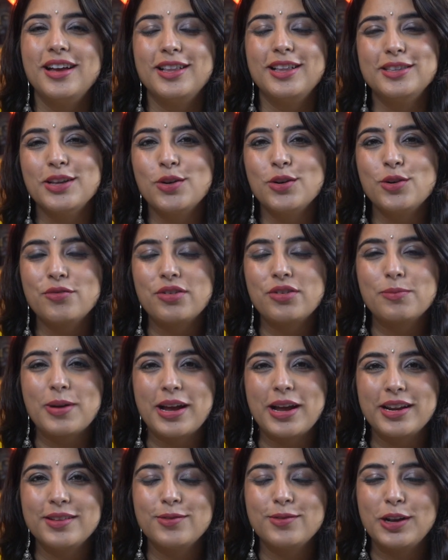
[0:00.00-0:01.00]
Hello,
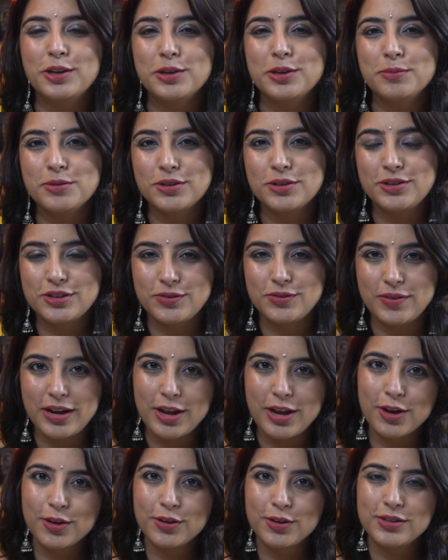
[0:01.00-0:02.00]
everybody. Welcome to this
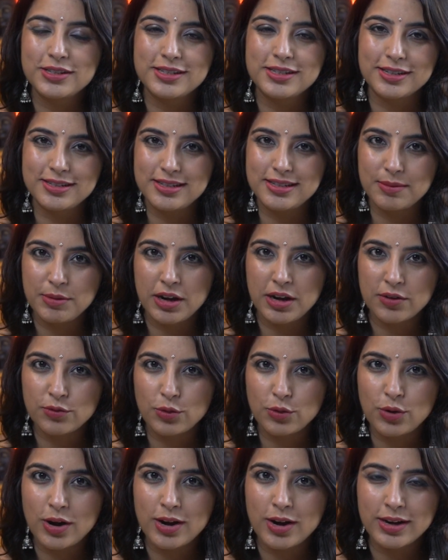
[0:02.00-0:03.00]
video. This is Simi
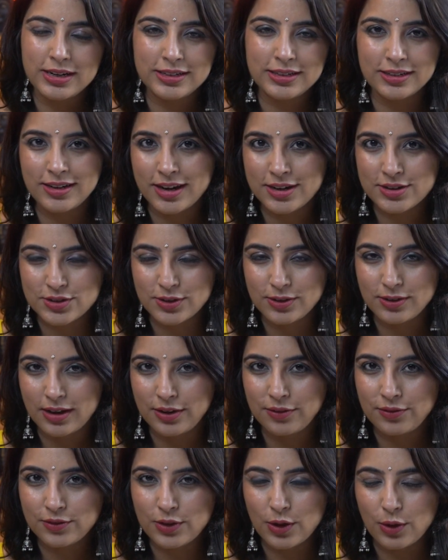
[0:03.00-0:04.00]
Arora, international
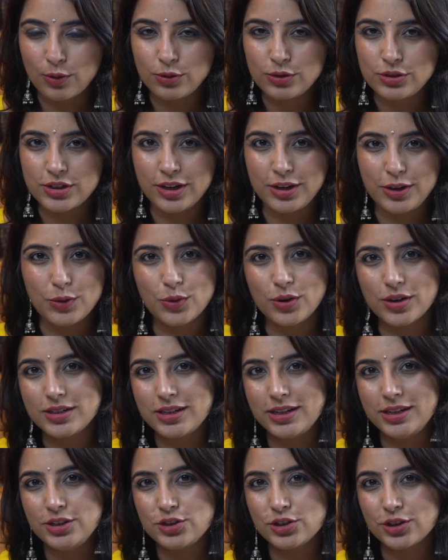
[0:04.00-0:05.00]
life coach and yoga
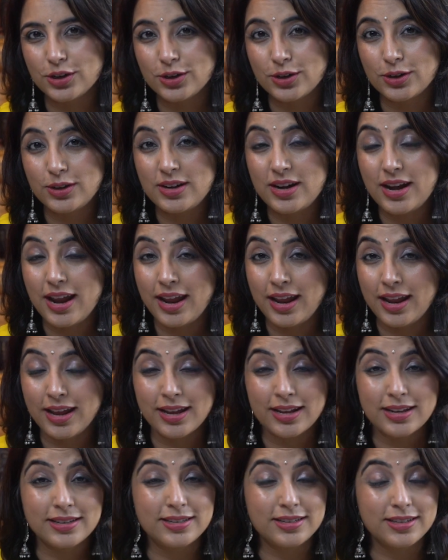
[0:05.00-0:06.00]
teacher.
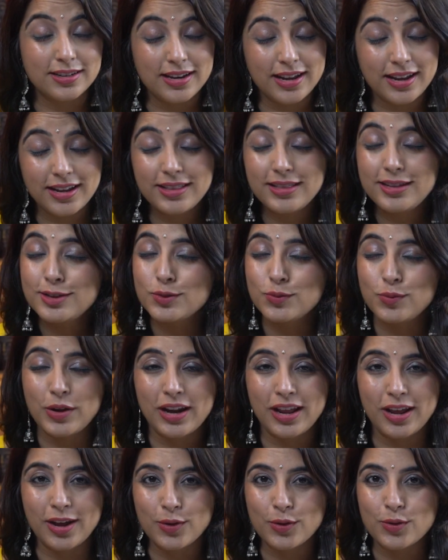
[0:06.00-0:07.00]
And today in this
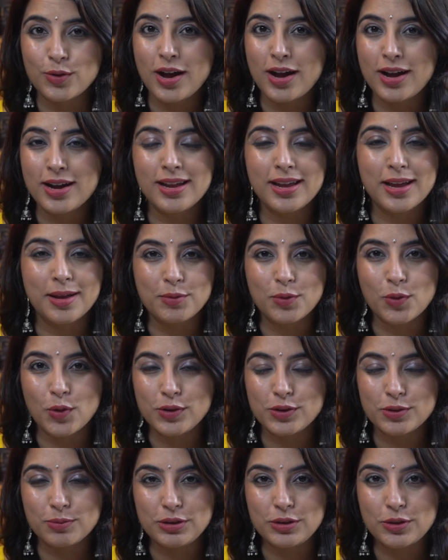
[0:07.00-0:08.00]
video, I am
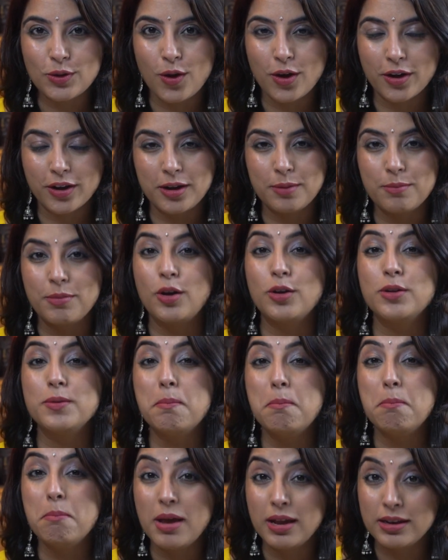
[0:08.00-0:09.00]
going to be talking about
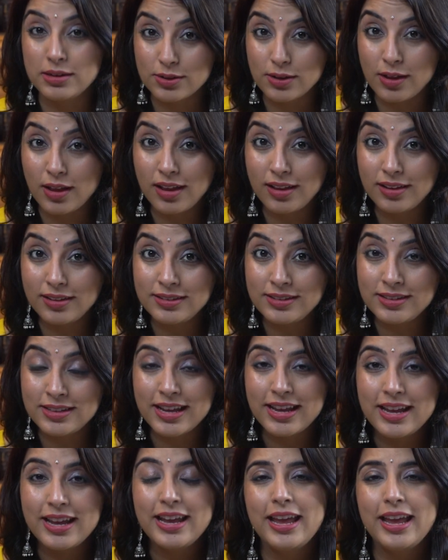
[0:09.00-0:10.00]
mental health
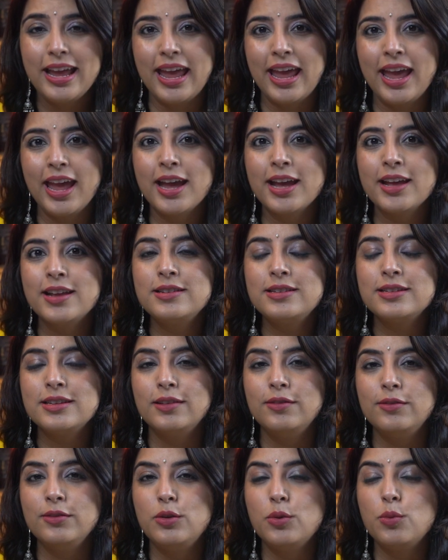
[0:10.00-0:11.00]
and
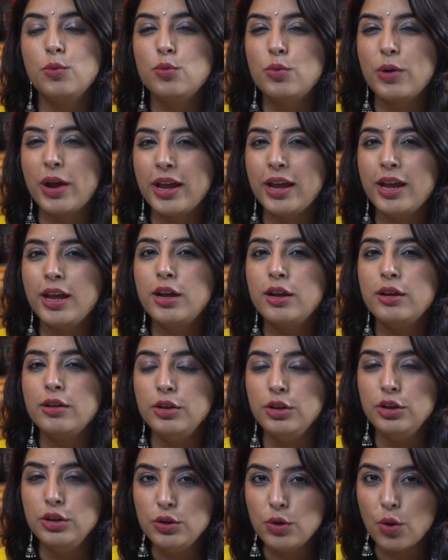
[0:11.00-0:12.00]
the way
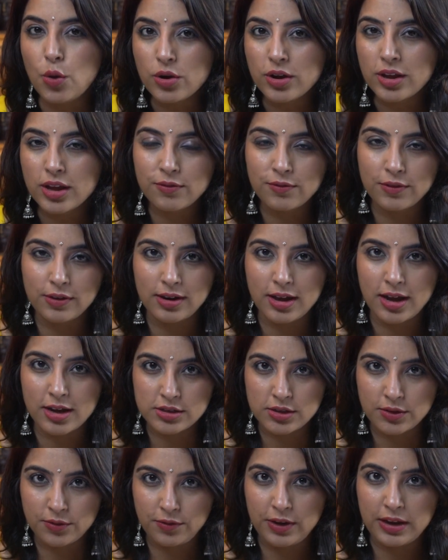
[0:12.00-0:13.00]
yogic
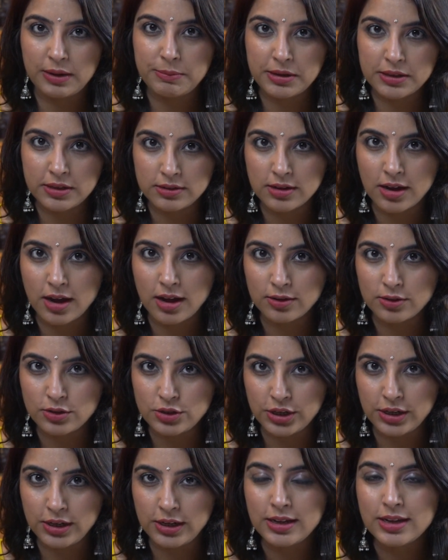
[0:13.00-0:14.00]
philosophy and
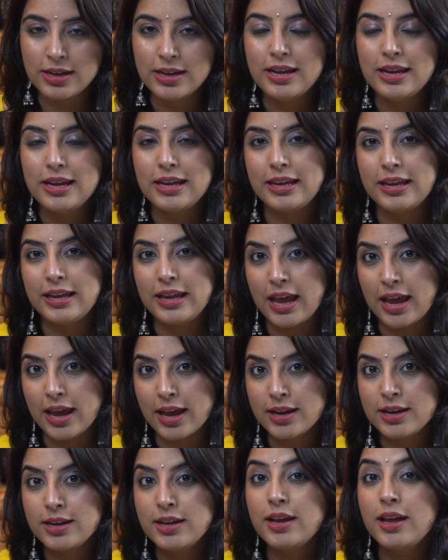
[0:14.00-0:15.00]
methodology
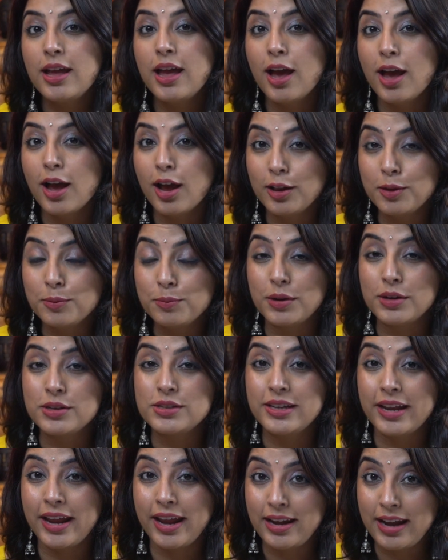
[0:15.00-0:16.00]
can help
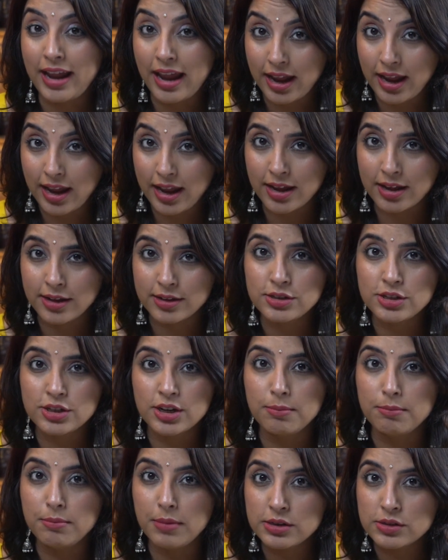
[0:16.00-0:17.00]
us enhance
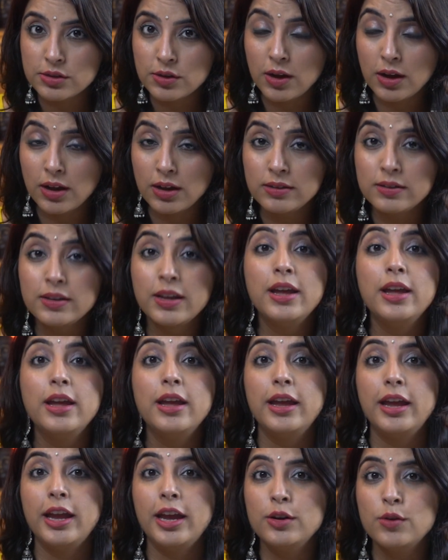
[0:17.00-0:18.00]
our mental health
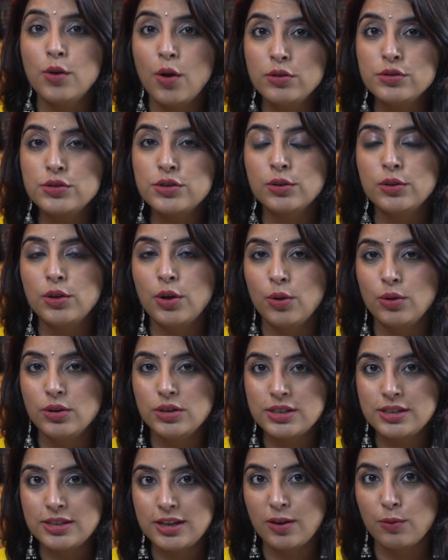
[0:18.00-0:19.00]
and also the
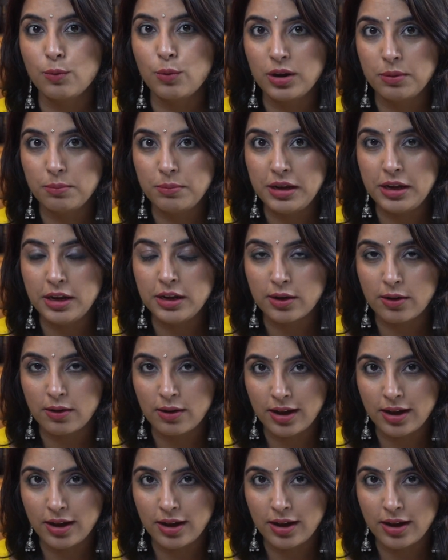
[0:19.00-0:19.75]
holistic well-being in our